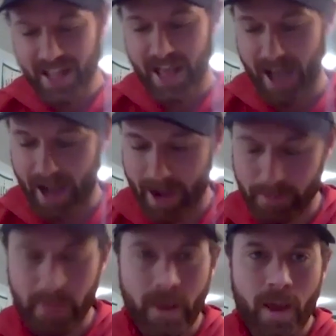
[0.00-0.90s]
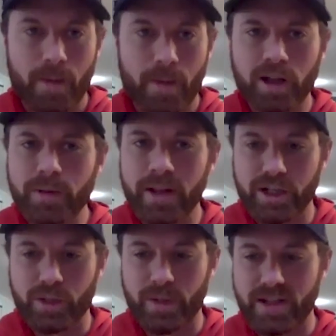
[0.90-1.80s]
Uh, but ultimately, it
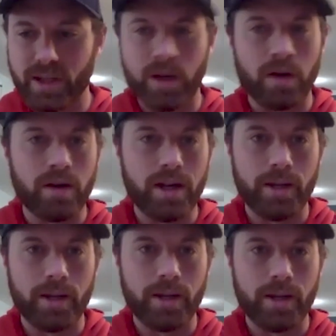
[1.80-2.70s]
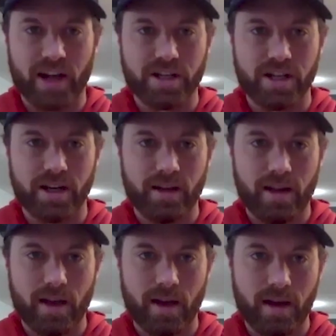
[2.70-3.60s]
just means that we don't need perfection.
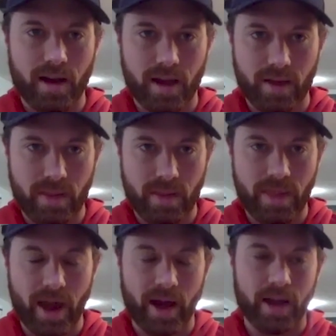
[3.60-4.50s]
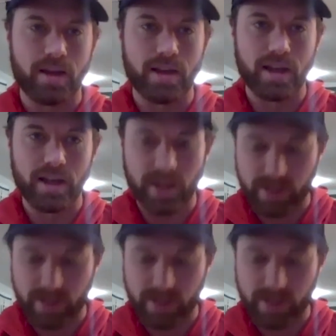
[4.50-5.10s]
Uh, in that, it, it's